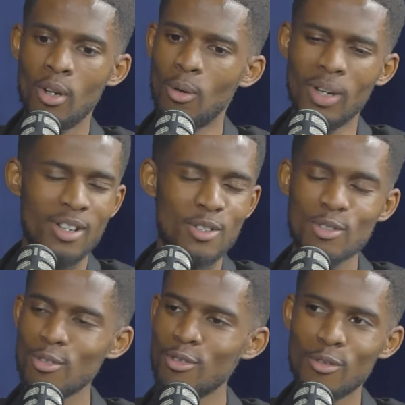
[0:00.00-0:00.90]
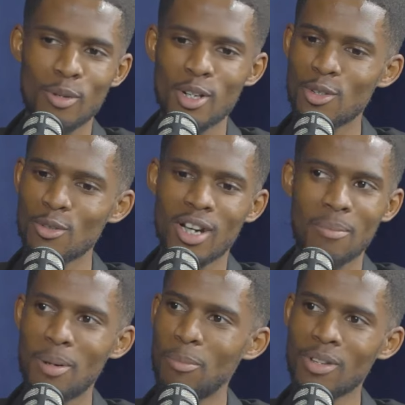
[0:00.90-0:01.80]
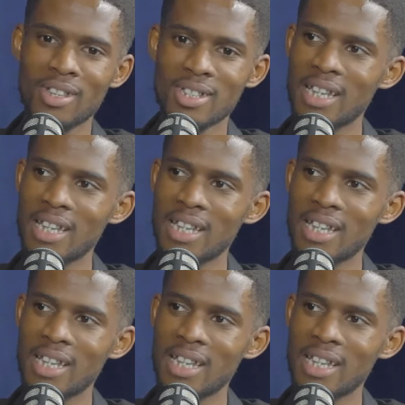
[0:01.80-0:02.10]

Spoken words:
Where did you come up with this